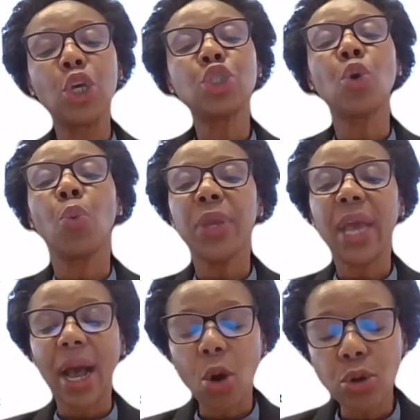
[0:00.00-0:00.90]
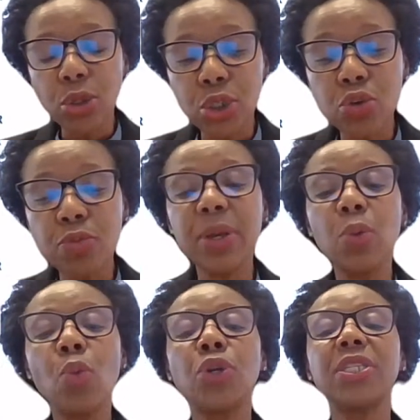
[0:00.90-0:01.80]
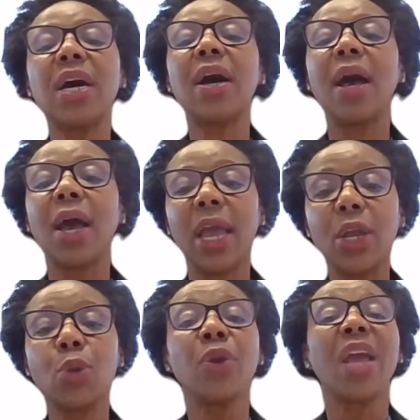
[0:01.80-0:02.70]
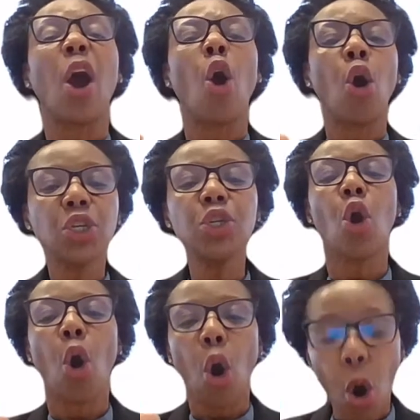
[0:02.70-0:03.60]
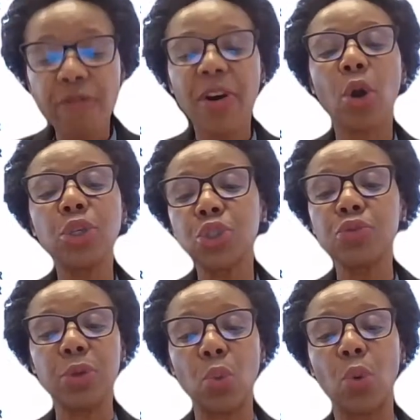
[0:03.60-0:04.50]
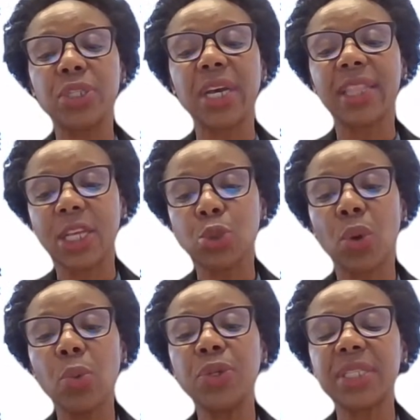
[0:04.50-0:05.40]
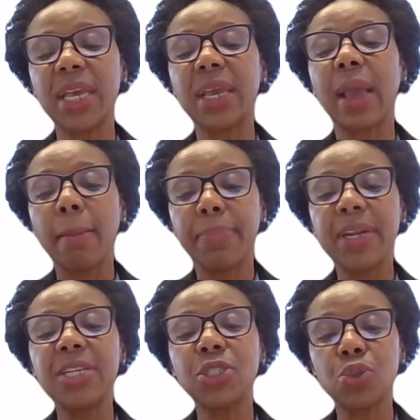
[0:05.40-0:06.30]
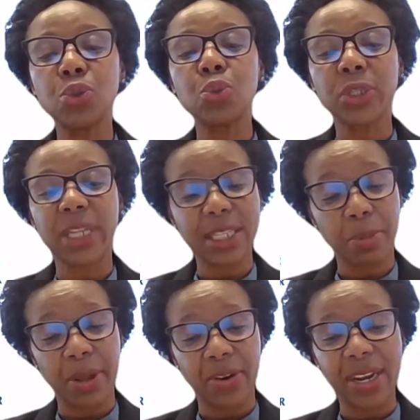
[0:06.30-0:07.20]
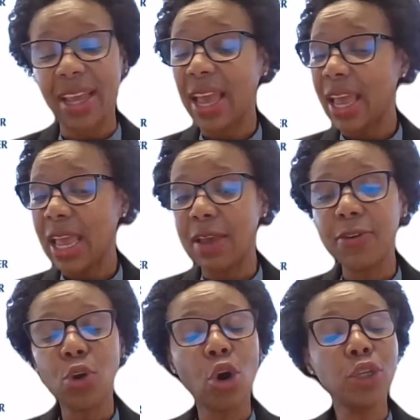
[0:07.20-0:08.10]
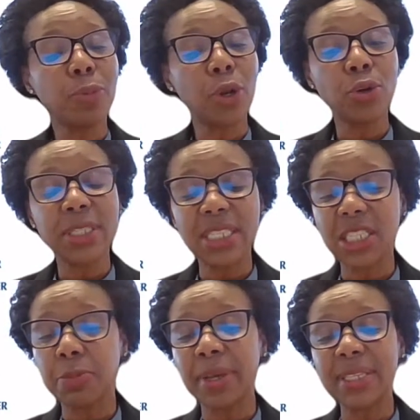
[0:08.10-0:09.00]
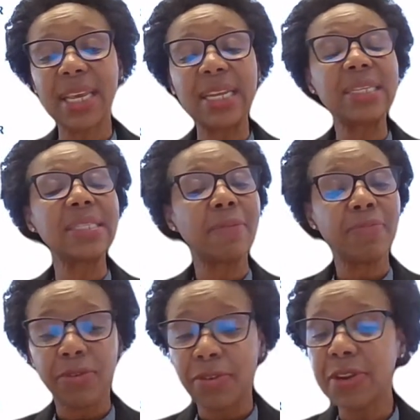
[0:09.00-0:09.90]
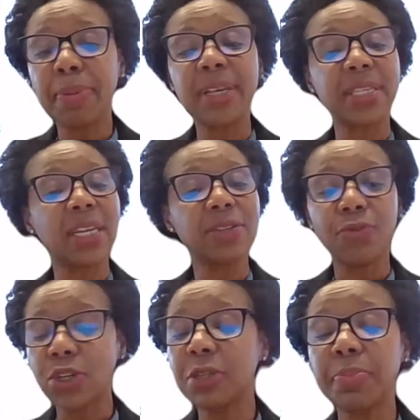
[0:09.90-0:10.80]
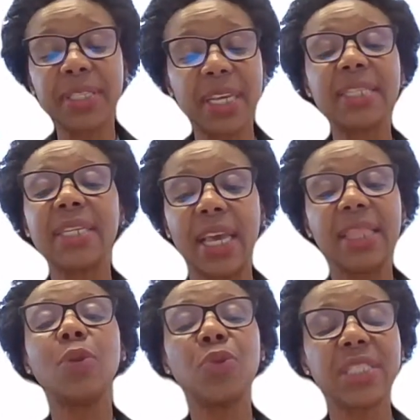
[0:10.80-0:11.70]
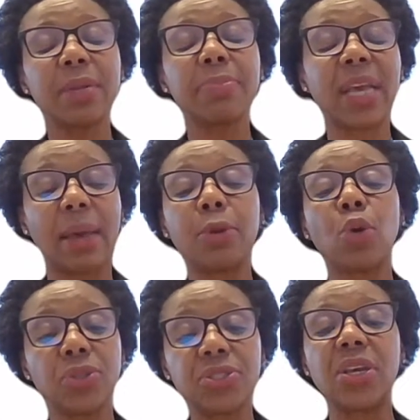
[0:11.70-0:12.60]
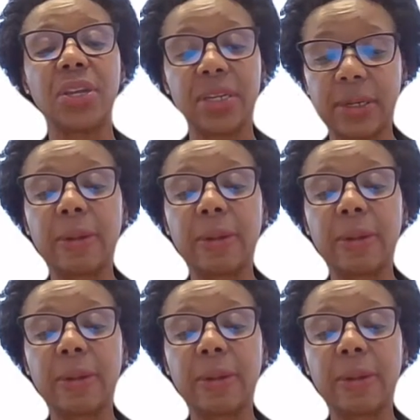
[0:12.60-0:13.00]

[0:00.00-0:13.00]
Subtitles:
So we are consuming water and we are actually over consuming water. That's where we're saying, please use water sparingly. If it goes below 60%, 50%, 40%, then we start becoming concerned.